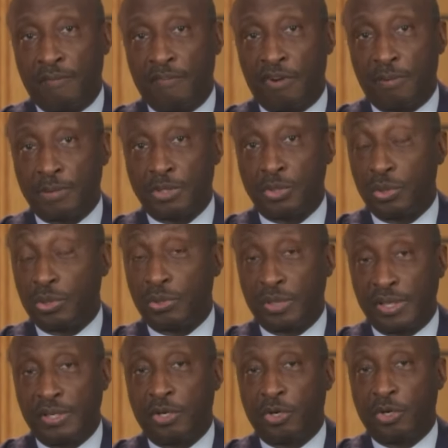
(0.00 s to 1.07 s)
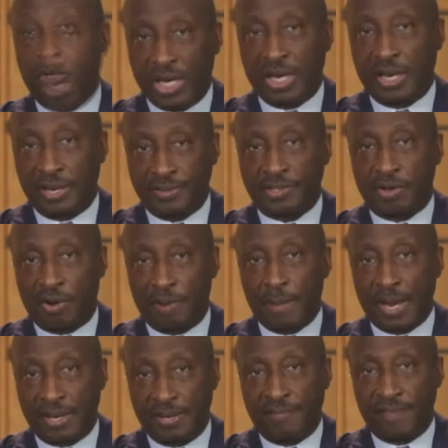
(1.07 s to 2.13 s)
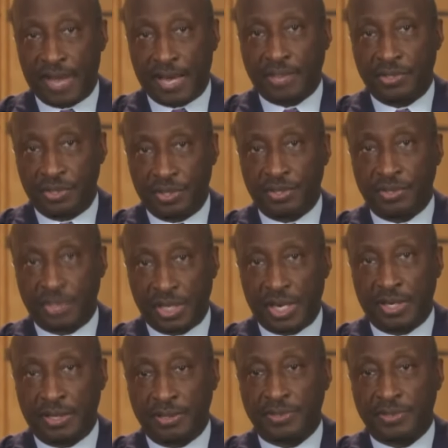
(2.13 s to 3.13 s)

pharmaceutical ingredients are manufactured in China.